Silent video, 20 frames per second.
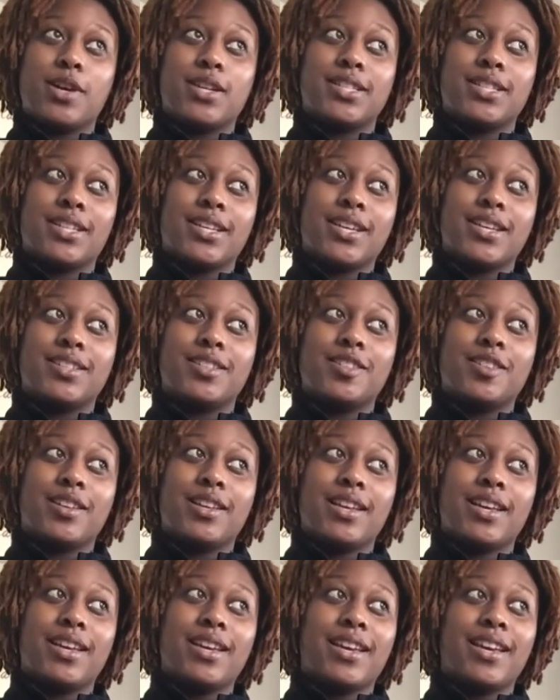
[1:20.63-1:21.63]

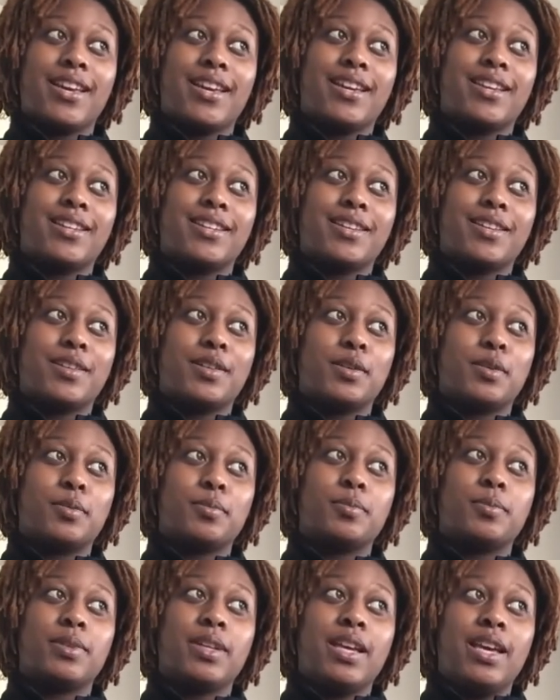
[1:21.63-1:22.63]
Yesterday, and
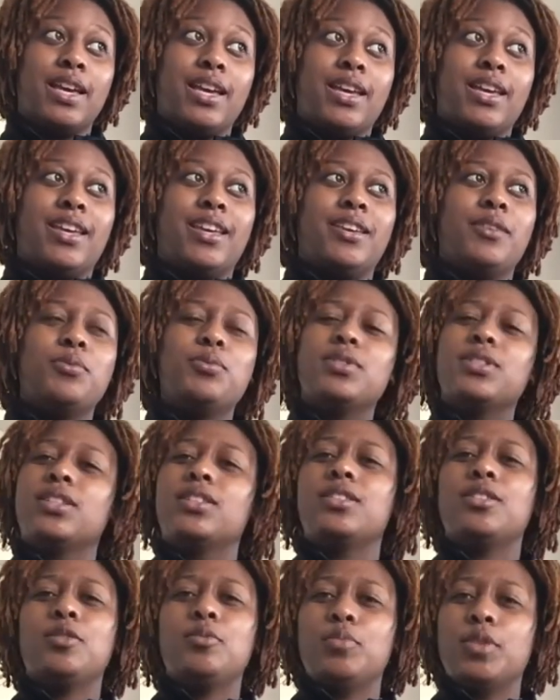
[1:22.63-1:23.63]
it was a
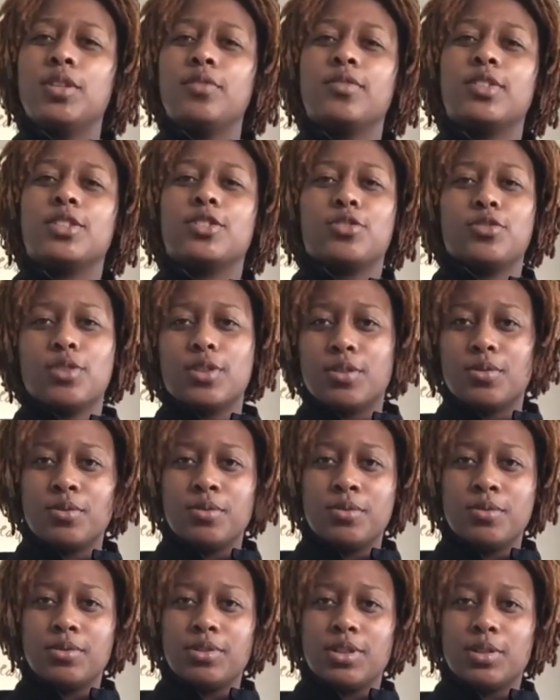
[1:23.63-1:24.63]
little bit of a struggle
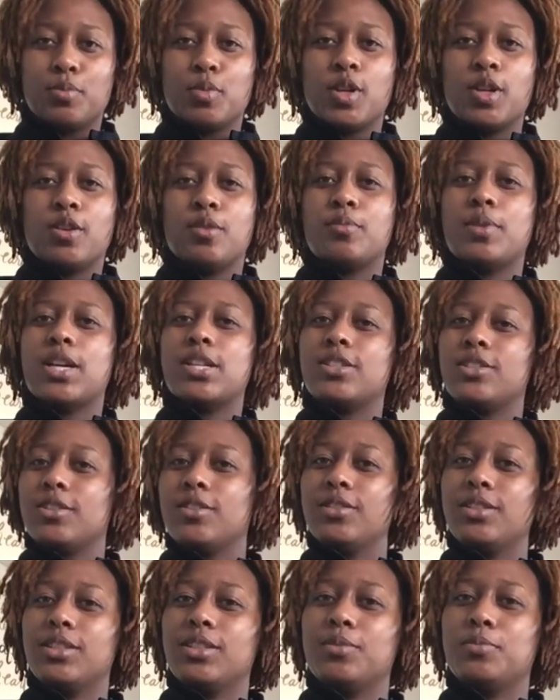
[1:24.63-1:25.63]
to put on my
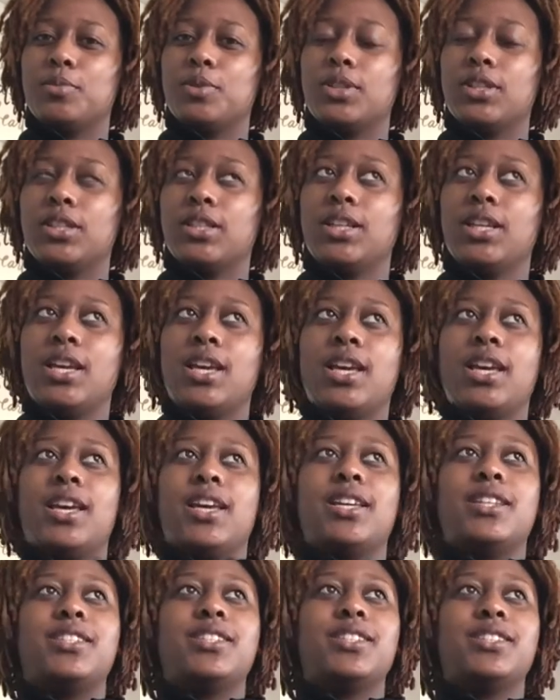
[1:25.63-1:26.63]
shirt this morning.
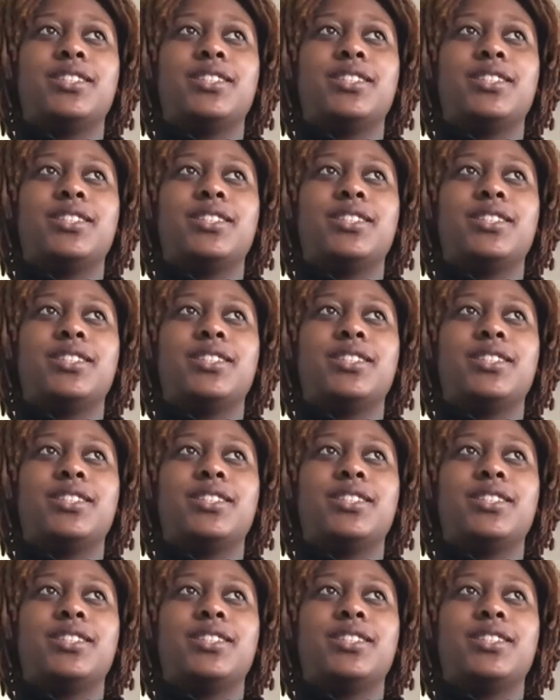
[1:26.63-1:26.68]
It